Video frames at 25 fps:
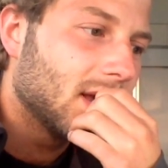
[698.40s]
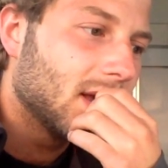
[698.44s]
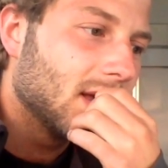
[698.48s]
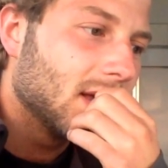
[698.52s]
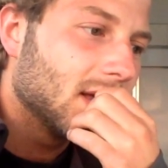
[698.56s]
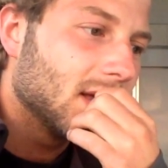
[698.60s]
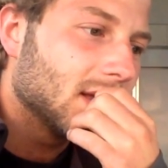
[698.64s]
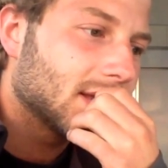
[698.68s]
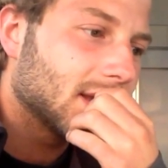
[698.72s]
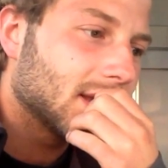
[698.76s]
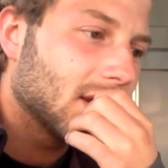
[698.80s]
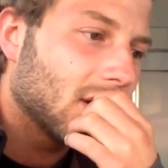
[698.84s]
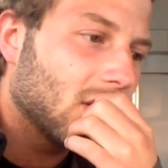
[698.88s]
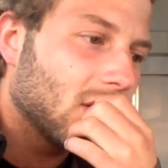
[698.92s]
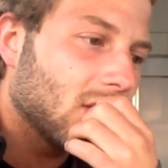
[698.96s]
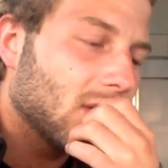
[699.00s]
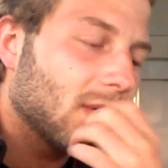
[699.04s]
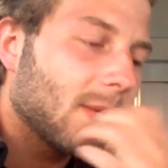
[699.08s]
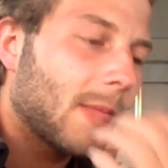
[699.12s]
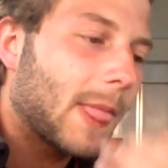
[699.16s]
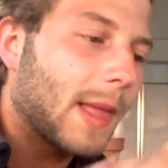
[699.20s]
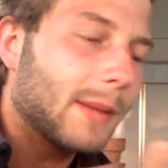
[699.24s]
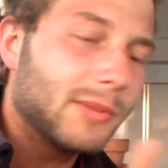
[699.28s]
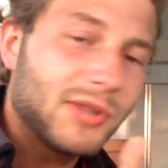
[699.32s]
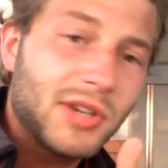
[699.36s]

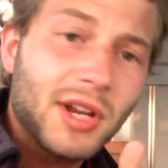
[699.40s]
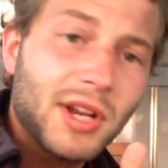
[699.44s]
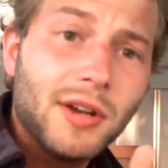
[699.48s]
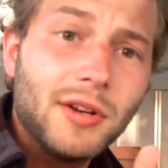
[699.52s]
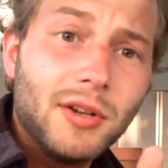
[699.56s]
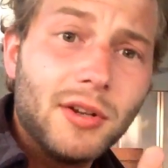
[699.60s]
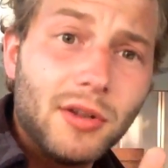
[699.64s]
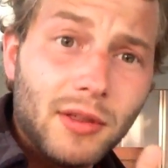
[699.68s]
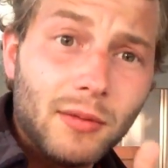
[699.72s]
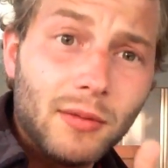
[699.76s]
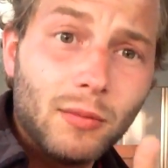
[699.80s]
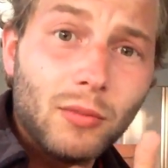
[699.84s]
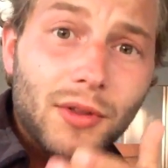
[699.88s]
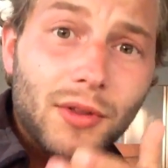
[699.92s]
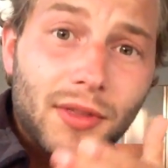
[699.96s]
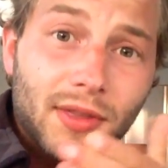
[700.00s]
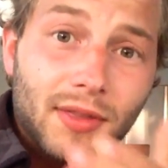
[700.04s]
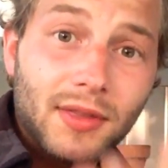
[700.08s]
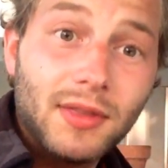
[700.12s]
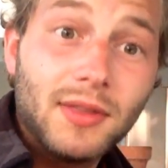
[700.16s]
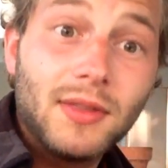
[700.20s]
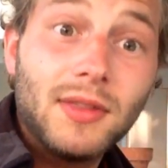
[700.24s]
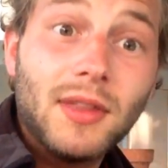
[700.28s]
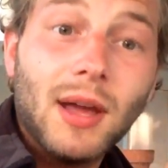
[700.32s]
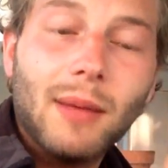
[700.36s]
so I'm sharing you with.
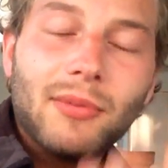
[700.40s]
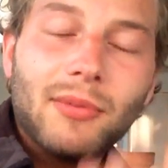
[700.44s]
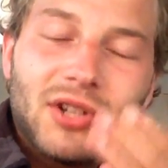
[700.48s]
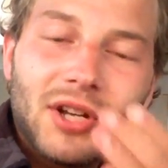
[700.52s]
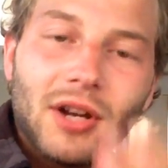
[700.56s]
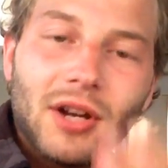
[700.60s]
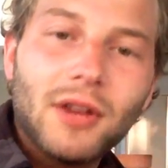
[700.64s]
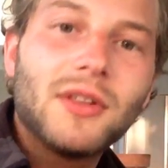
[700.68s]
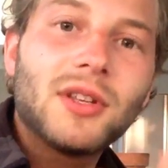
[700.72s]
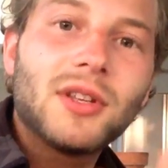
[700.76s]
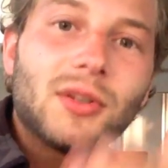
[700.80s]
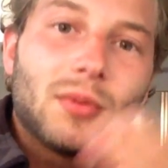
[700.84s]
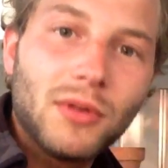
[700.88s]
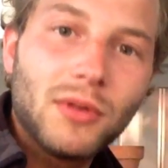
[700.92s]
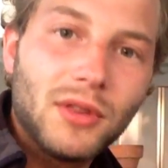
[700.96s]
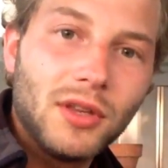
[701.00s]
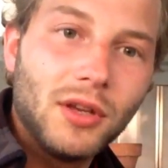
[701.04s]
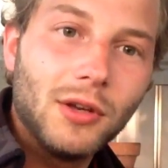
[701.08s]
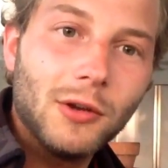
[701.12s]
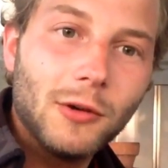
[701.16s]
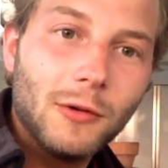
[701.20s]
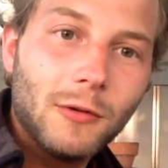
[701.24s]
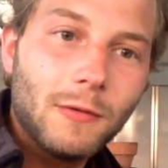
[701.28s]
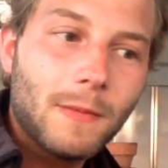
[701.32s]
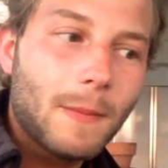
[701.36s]
I'm sharing this with
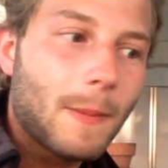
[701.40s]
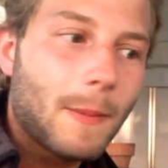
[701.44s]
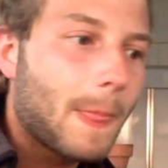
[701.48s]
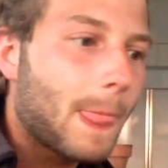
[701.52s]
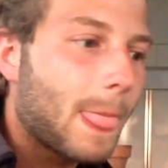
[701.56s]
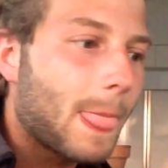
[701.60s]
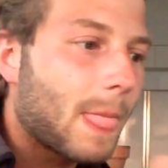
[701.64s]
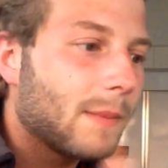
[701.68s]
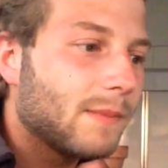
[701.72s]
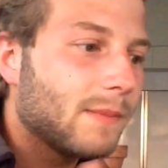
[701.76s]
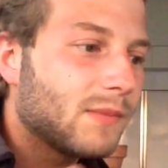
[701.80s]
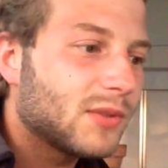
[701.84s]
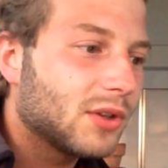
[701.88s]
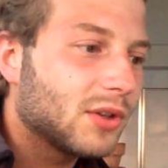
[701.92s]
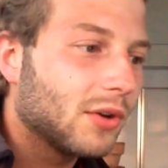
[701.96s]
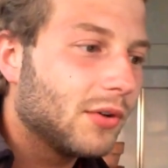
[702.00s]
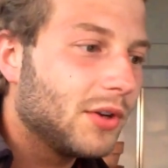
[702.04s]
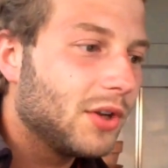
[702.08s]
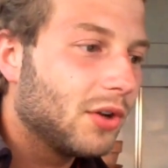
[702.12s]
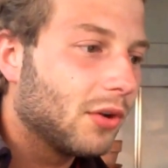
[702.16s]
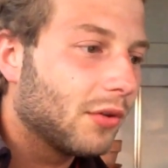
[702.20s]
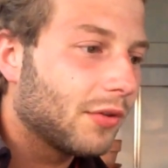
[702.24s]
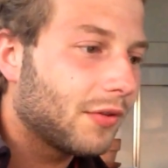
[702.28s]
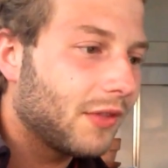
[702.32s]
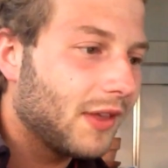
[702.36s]
you, so you
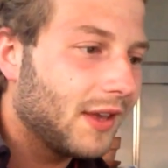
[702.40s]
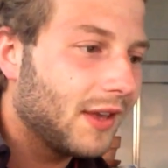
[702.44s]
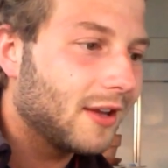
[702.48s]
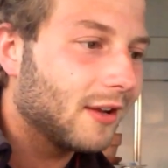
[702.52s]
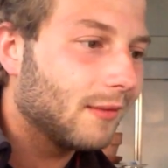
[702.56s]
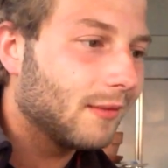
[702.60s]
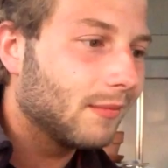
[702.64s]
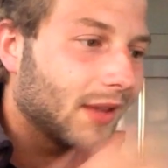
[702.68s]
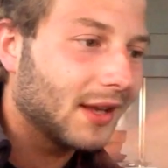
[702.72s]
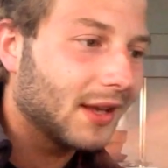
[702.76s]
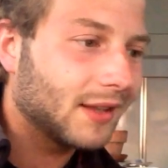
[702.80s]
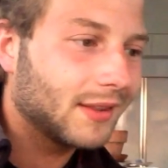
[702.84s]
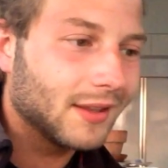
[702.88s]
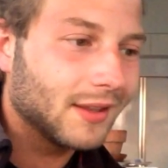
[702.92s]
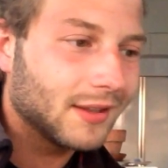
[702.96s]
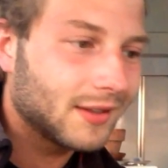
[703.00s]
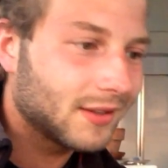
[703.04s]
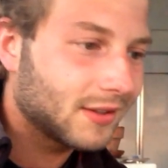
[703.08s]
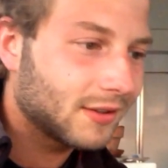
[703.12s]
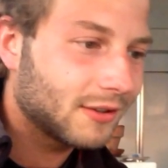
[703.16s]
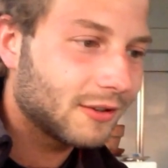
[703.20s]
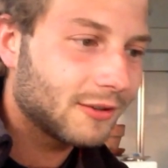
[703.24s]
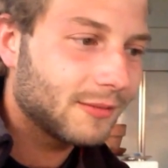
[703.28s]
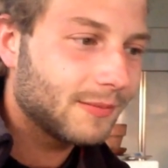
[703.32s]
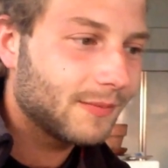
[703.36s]
don't think I'm like
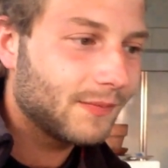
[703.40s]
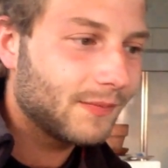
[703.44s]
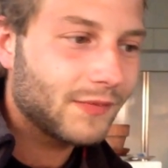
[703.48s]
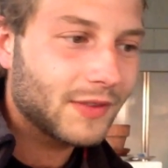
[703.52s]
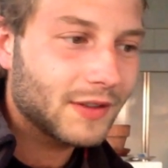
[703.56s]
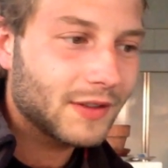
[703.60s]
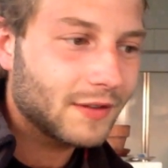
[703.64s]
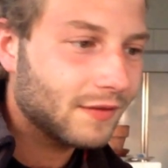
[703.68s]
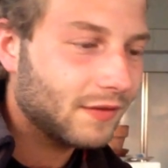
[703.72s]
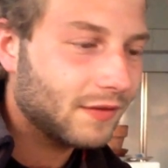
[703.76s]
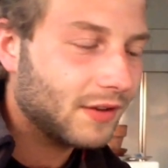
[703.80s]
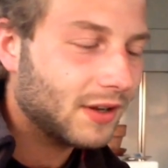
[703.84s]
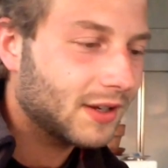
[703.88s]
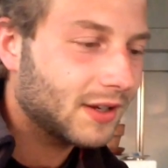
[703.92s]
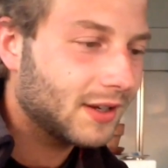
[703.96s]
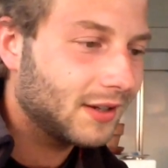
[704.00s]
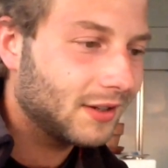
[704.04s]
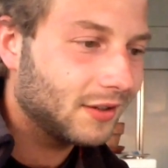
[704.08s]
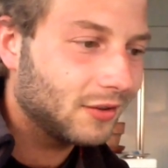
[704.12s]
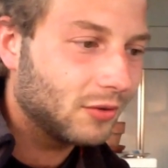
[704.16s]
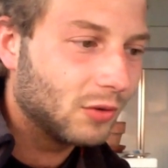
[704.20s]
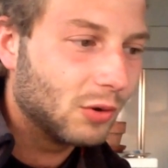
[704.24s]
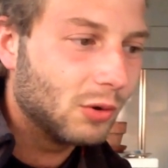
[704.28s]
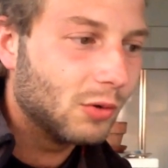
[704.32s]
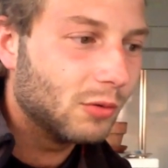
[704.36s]
this
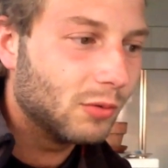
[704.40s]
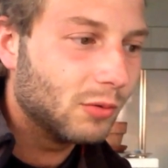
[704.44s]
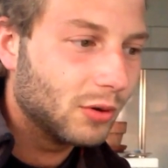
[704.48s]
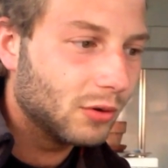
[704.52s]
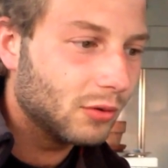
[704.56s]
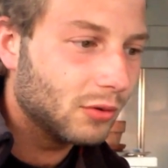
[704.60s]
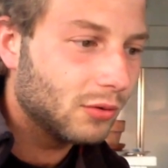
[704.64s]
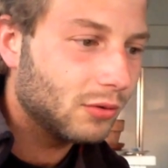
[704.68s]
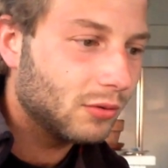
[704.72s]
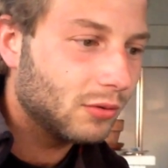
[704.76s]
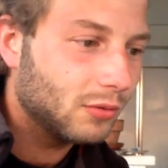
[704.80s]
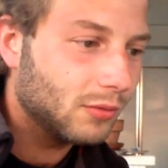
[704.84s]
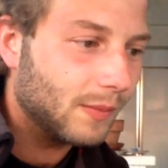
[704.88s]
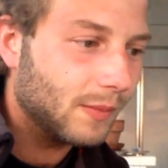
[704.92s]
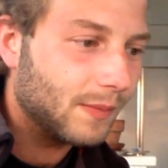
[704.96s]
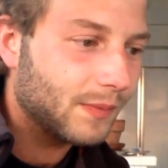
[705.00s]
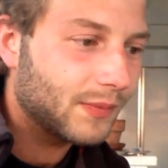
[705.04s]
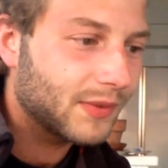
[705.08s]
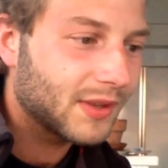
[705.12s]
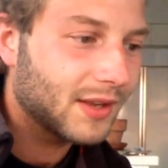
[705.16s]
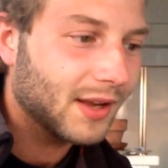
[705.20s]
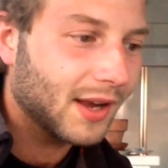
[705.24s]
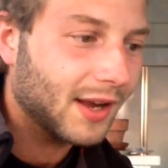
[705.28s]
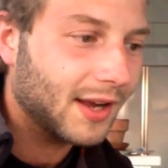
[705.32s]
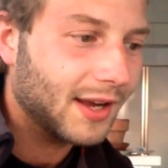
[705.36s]
fucking guru
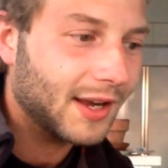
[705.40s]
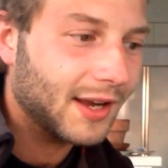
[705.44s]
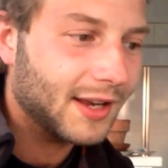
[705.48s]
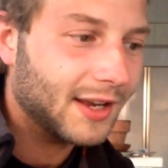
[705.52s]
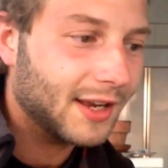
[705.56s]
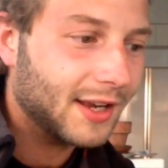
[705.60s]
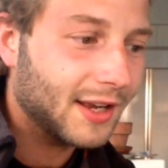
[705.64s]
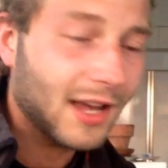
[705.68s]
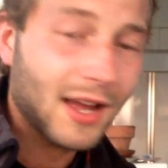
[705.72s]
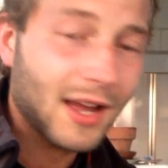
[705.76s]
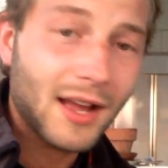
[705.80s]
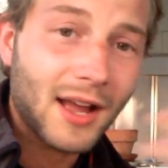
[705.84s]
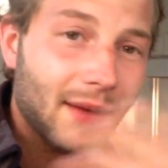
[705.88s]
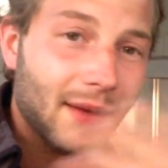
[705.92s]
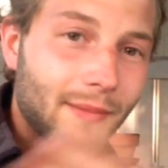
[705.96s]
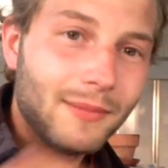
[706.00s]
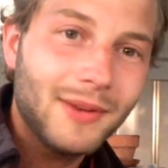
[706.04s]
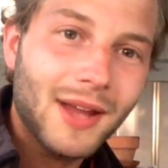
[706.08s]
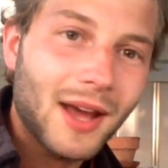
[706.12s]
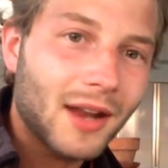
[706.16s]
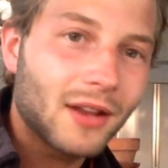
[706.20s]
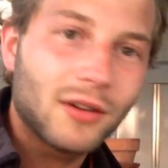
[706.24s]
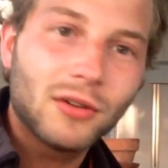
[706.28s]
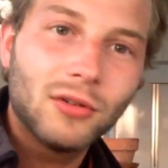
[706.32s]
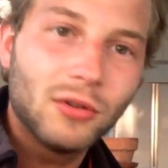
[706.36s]
guy. I'm
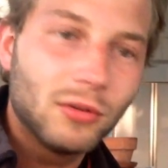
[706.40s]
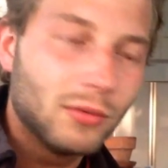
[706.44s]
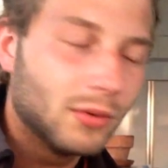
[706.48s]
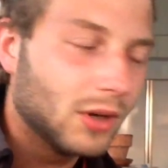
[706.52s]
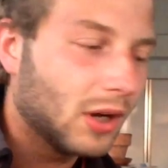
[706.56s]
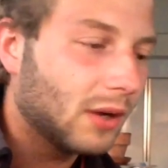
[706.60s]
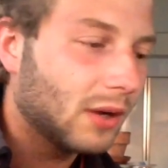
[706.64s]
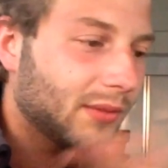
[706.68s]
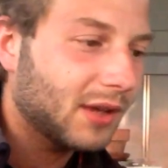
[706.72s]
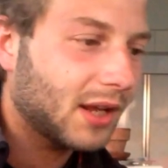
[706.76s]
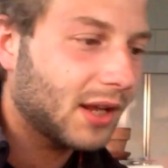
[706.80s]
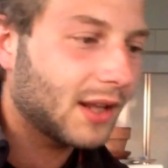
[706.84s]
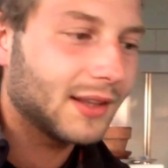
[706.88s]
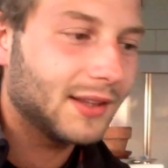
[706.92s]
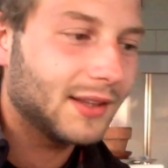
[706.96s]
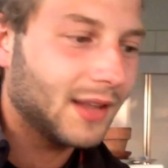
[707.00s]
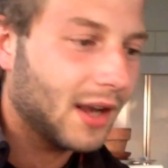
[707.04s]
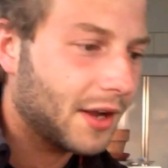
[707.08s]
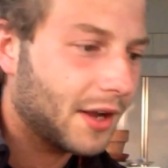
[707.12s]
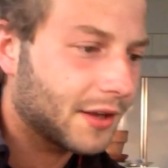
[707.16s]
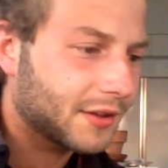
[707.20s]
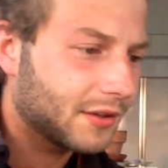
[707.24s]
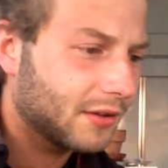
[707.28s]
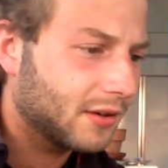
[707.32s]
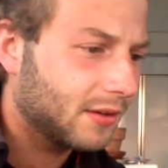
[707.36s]
not a guru. I'm not a
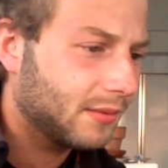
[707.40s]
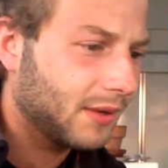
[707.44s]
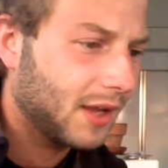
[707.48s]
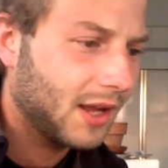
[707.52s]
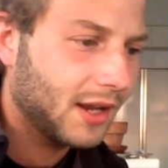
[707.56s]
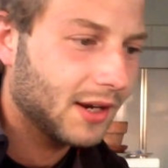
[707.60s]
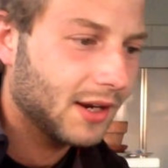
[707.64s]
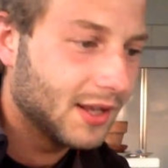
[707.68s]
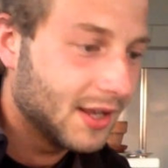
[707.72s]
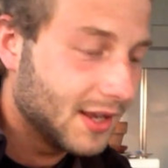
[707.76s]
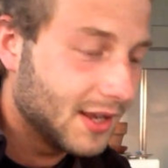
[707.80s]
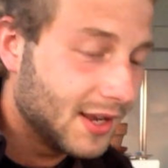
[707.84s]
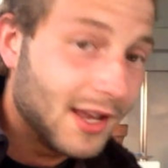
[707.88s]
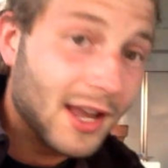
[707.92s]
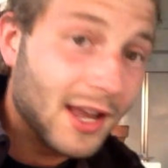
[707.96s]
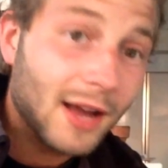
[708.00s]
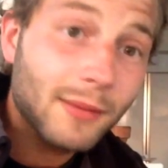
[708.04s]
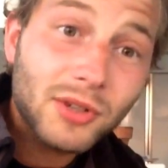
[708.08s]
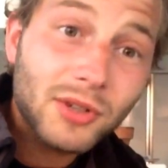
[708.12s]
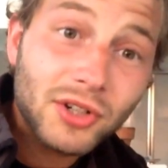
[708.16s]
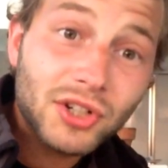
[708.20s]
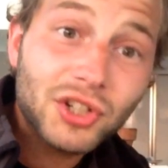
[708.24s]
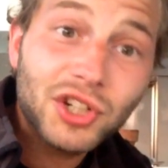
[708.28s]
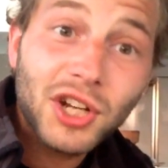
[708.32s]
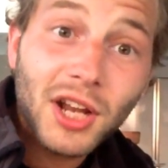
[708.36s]
doctor. I'm not. I'm
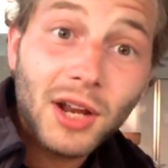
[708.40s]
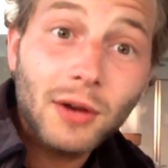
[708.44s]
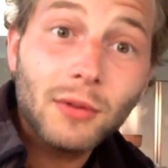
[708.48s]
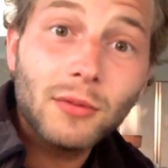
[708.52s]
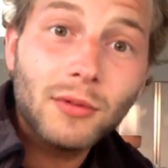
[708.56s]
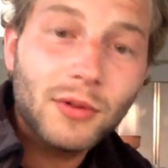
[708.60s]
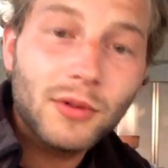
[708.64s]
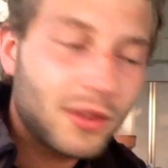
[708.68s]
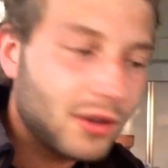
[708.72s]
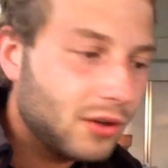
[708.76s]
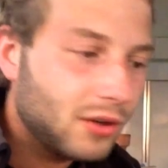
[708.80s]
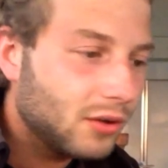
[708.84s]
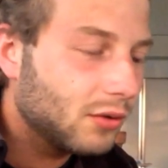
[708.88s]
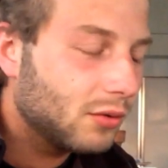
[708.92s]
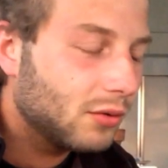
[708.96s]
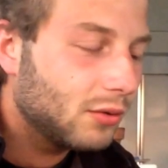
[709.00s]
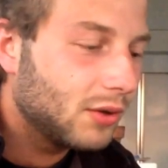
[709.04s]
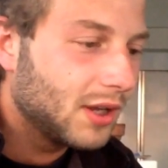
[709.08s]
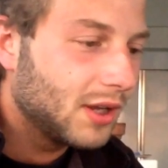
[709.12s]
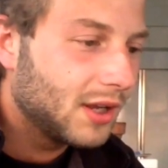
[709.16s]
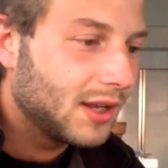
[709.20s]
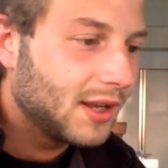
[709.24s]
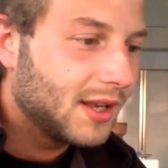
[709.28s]
just sharing with you